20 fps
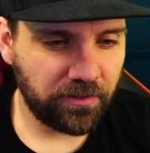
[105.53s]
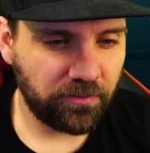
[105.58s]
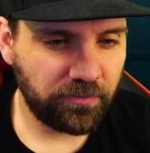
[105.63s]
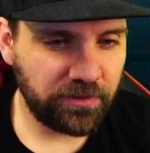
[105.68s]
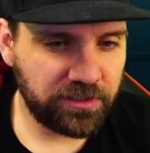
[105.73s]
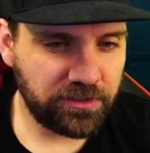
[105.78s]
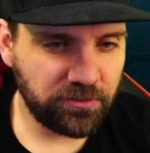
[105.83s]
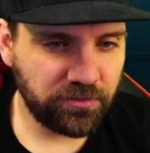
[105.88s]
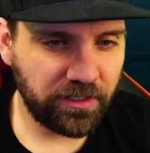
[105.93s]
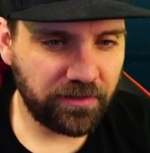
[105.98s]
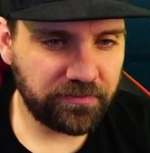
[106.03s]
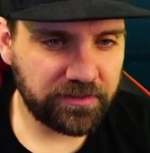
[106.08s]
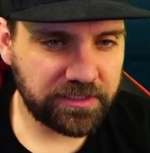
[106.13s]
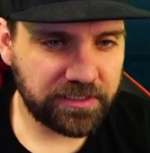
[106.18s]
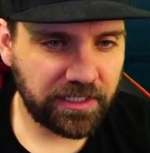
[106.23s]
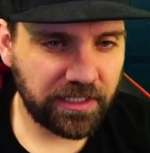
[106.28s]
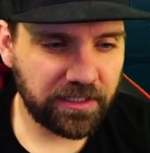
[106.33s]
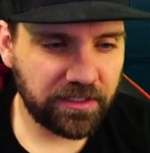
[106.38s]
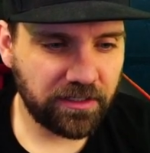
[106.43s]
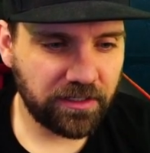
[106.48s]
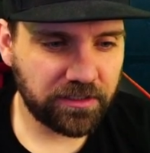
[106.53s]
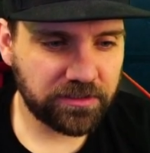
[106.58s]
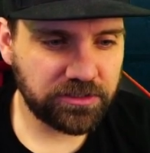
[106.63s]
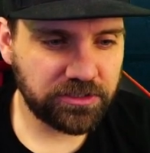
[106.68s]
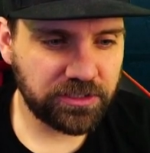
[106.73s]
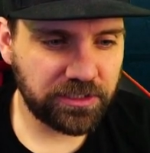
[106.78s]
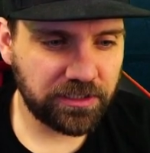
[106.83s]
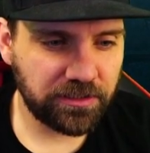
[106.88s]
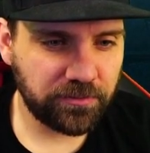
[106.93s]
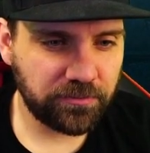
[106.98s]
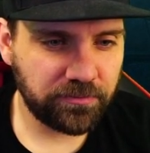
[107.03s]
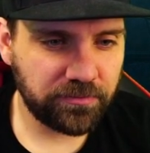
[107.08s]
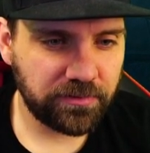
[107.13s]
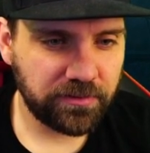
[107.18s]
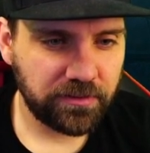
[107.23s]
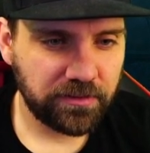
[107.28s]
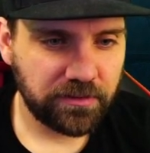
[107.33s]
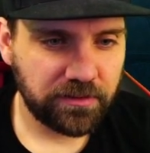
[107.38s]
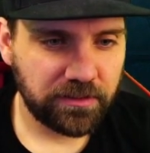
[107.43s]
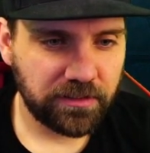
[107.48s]
We do have a Taguk gem.
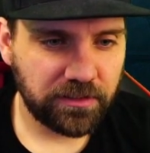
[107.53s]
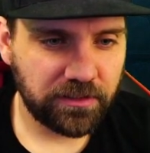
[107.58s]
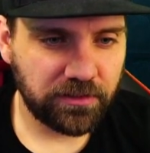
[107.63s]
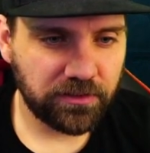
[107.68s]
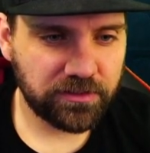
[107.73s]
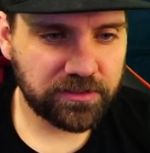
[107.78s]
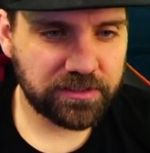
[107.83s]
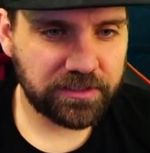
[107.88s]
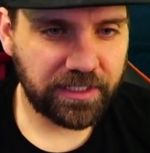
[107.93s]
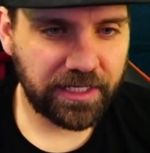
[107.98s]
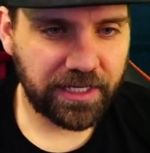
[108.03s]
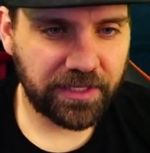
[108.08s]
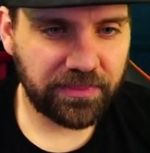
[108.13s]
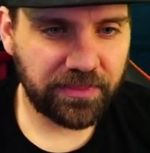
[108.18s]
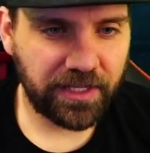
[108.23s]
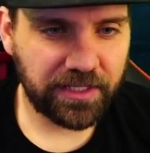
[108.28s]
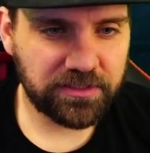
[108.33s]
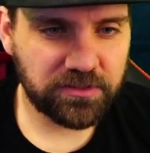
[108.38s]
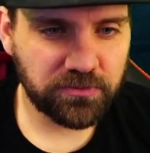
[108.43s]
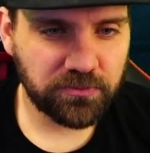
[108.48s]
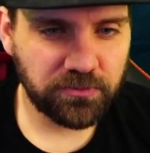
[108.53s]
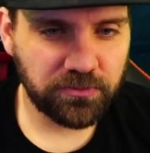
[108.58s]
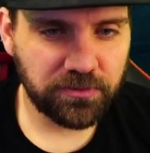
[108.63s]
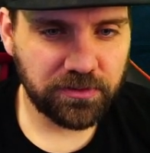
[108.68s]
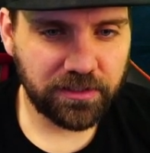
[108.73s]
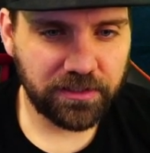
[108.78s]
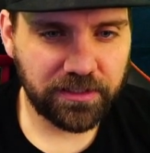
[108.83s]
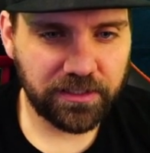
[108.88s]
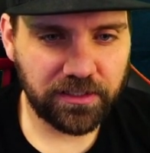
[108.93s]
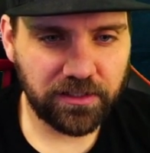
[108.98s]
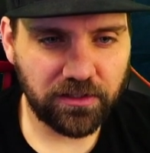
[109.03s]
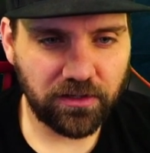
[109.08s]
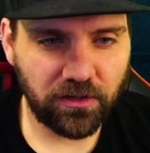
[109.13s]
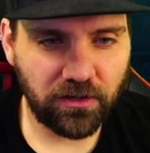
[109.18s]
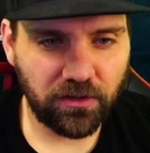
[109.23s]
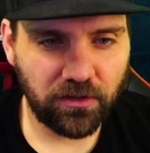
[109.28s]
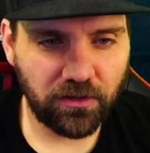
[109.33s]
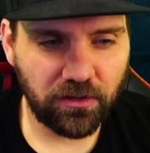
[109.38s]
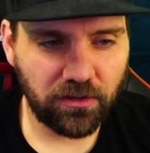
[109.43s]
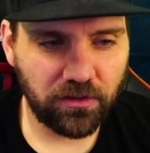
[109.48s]
It looks like that's really
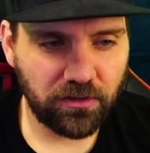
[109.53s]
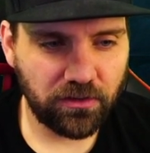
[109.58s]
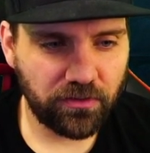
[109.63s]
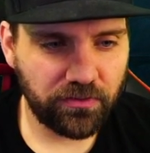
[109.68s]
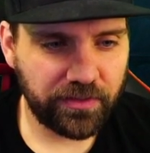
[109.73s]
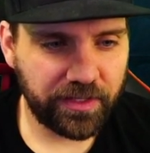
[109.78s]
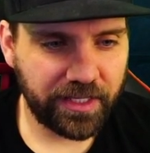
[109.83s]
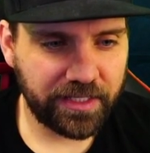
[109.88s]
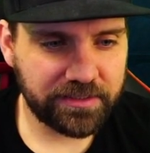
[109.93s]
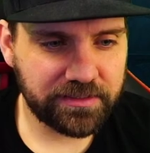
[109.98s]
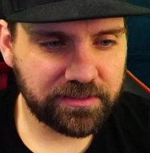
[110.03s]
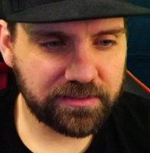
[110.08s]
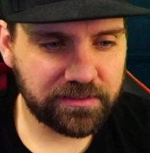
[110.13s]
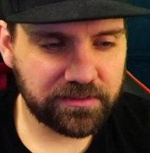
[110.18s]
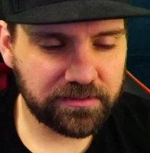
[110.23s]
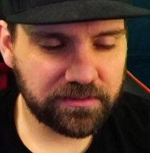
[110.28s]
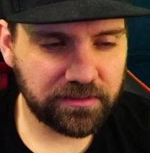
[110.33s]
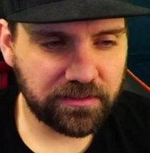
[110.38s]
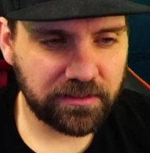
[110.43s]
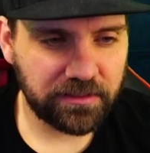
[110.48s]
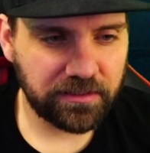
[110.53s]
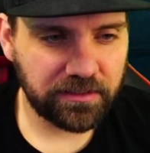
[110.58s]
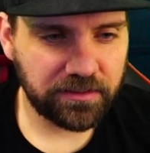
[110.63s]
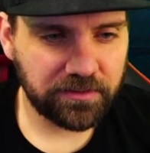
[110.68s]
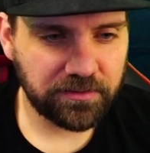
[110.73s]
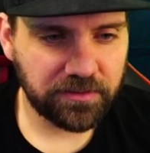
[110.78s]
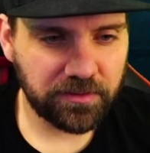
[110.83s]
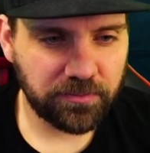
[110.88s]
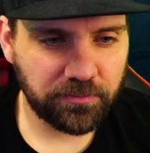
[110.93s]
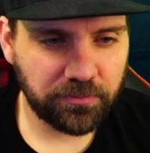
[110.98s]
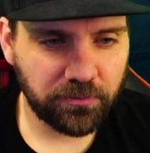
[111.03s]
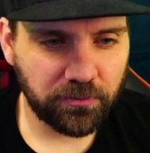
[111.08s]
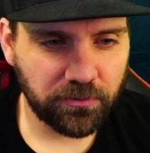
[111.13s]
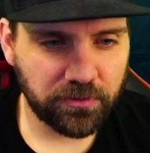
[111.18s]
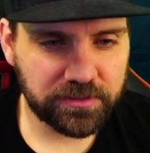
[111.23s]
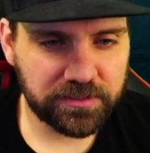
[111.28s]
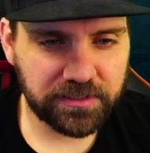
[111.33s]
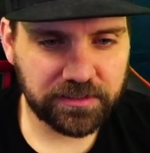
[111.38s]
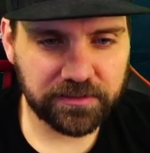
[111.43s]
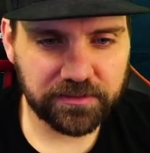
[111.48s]
all that's
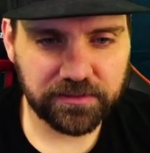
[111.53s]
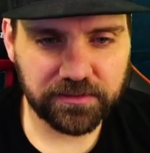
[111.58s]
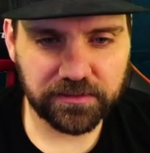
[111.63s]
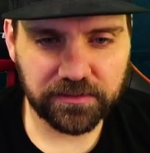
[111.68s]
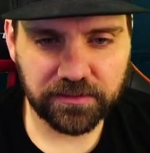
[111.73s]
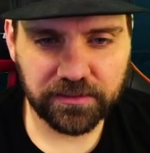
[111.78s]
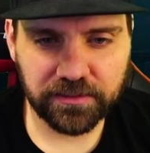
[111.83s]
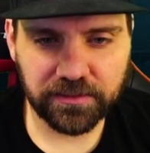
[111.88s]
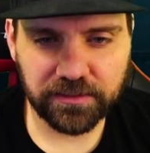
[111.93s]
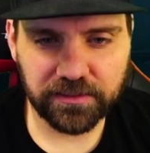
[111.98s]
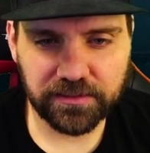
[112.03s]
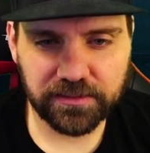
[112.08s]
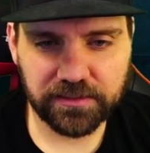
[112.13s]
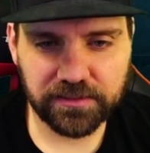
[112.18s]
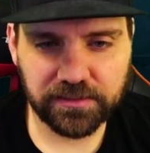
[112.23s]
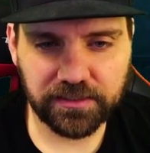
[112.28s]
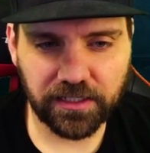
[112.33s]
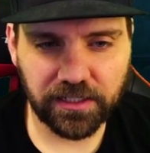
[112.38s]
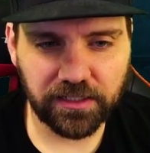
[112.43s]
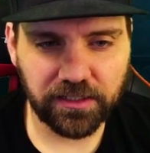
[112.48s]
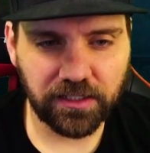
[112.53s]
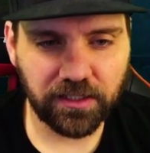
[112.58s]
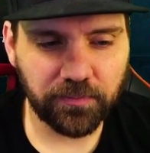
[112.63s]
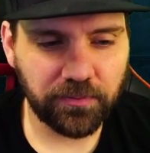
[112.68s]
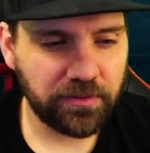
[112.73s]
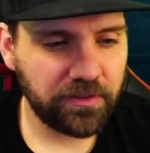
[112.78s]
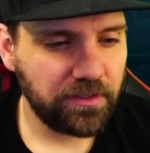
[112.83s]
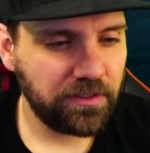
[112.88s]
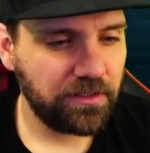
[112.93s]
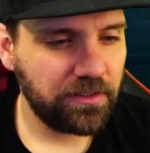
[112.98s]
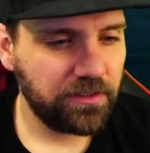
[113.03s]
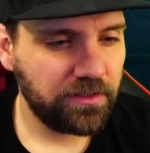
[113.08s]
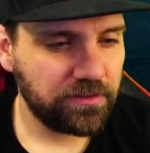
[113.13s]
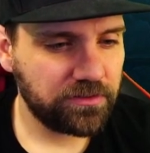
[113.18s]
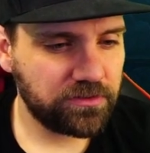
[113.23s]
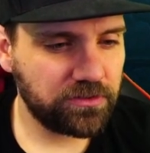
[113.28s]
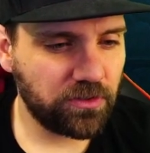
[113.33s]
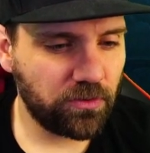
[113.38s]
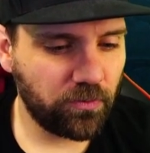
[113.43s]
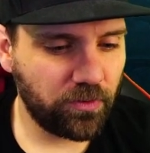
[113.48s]
important in this setup.
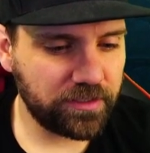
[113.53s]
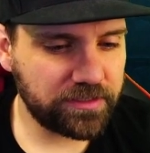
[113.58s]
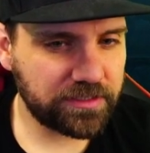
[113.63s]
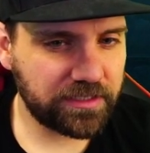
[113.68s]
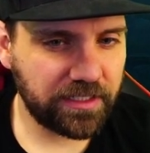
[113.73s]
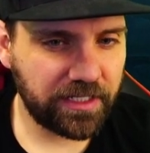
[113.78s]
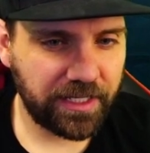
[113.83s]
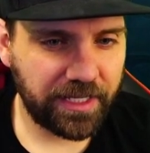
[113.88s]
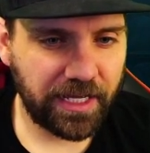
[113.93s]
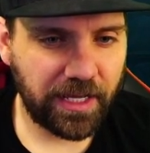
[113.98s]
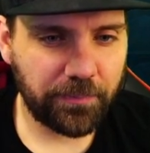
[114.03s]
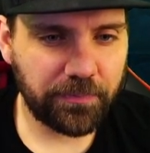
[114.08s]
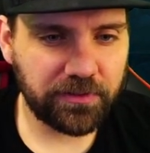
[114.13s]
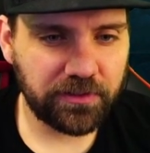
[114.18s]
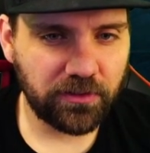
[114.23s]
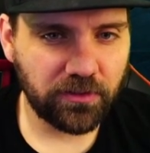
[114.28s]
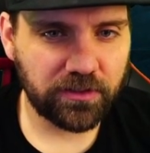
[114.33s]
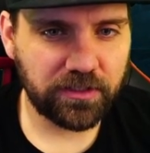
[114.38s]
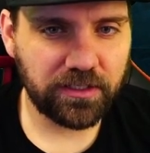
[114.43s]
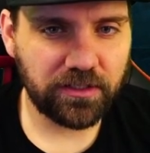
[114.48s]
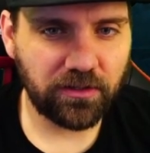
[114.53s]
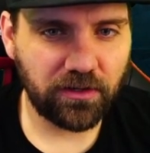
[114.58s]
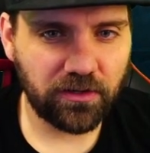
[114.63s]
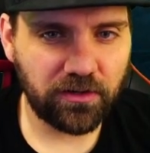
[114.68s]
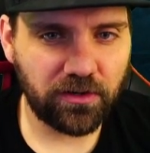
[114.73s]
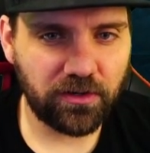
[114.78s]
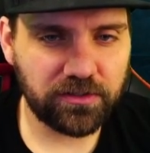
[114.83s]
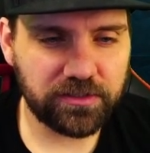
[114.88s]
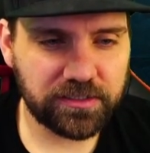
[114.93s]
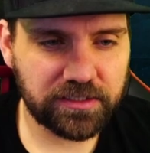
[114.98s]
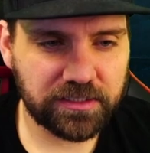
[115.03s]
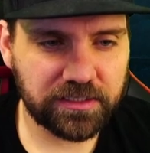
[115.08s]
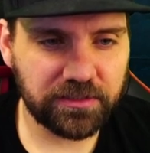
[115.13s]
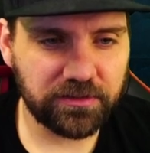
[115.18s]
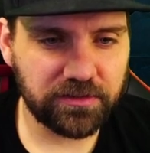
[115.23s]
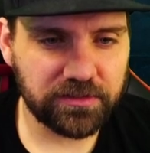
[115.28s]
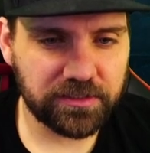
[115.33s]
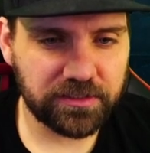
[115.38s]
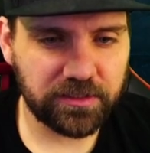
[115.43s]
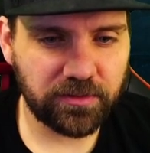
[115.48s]
So what's going to happen, looking on our
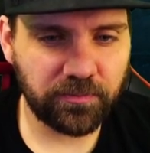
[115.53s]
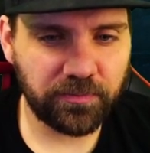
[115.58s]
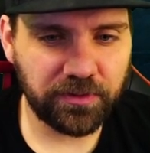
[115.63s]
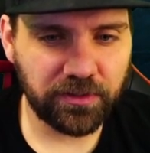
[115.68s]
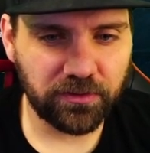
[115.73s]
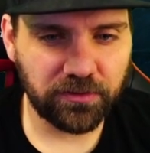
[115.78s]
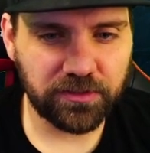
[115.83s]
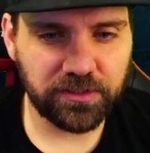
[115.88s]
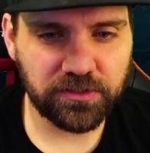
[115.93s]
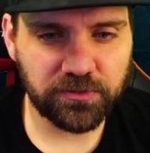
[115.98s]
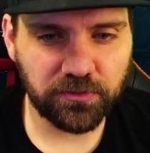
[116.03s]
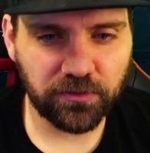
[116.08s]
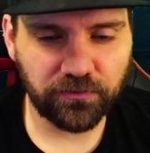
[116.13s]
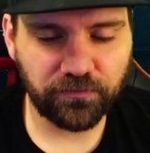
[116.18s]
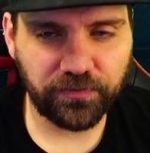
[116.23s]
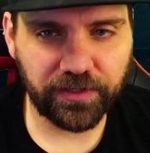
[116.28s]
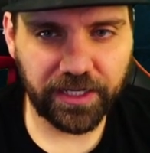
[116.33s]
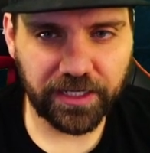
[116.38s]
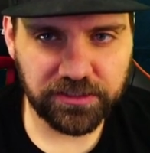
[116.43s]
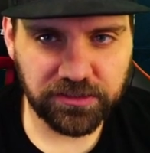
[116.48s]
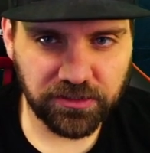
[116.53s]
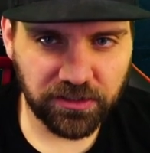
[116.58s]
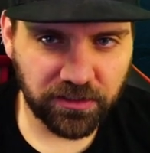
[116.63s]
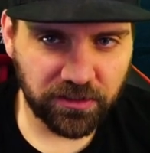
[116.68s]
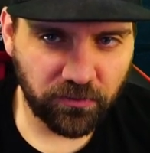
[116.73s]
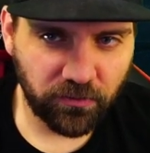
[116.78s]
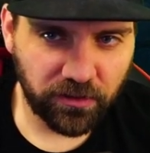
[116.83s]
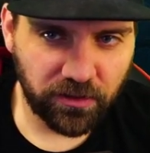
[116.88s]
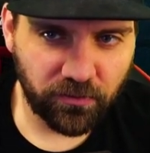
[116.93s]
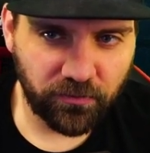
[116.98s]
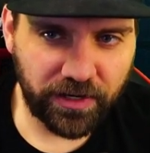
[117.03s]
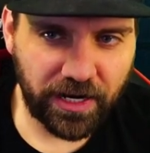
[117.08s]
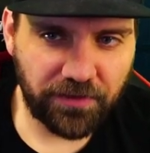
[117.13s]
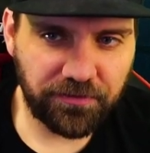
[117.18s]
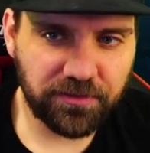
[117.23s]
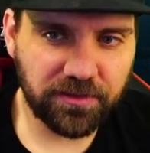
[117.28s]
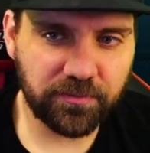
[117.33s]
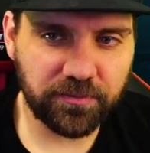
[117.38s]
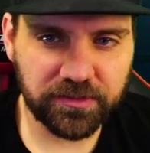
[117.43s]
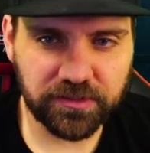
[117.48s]
skills and abilities real fast, you're going to want a
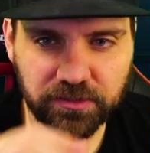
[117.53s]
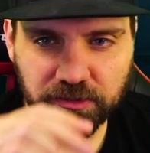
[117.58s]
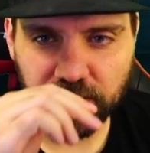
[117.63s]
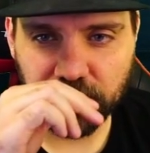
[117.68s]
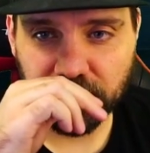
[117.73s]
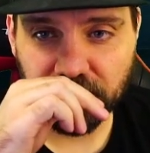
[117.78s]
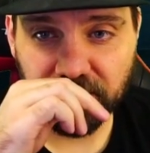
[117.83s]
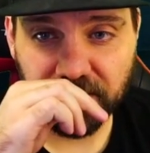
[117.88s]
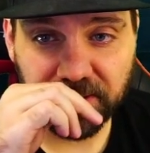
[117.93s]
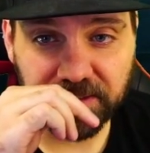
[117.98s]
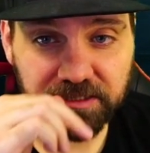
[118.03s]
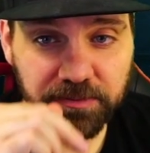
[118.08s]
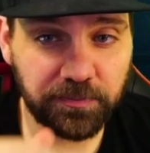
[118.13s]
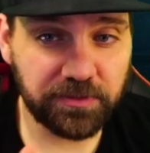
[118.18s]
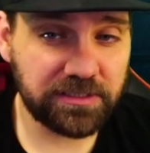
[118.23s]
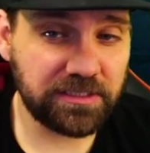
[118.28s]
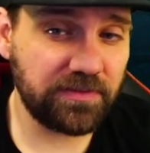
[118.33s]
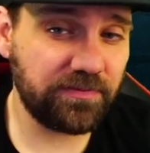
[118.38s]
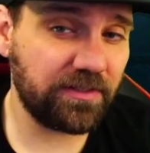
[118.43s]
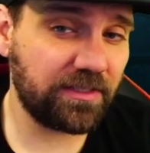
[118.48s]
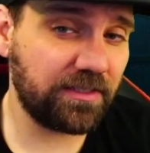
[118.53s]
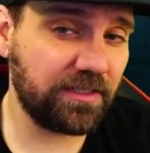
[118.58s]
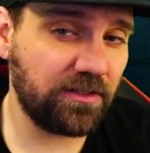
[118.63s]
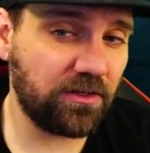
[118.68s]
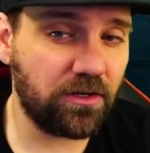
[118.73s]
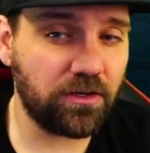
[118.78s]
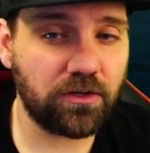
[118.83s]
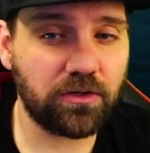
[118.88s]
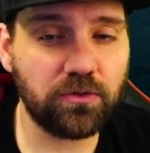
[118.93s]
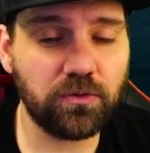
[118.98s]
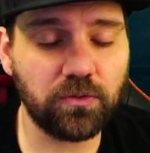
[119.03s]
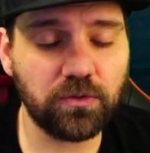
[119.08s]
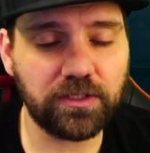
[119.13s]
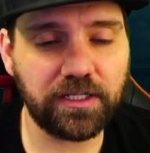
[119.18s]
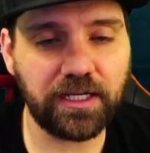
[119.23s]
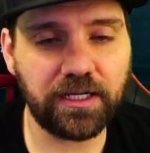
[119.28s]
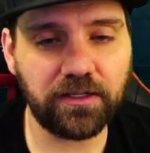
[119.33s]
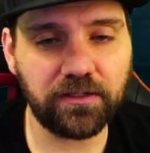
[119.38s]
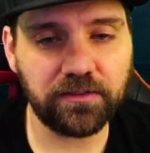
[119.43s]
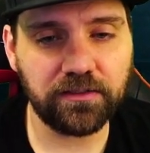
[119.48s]
Wrath of the Berserker, specifically on
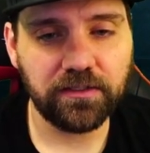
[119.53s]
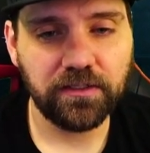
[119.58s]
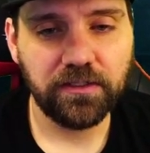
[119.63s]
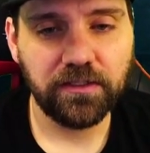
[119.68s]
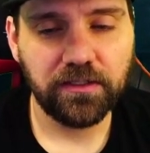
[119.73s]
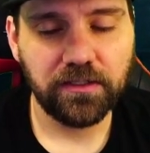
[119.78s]
cooldown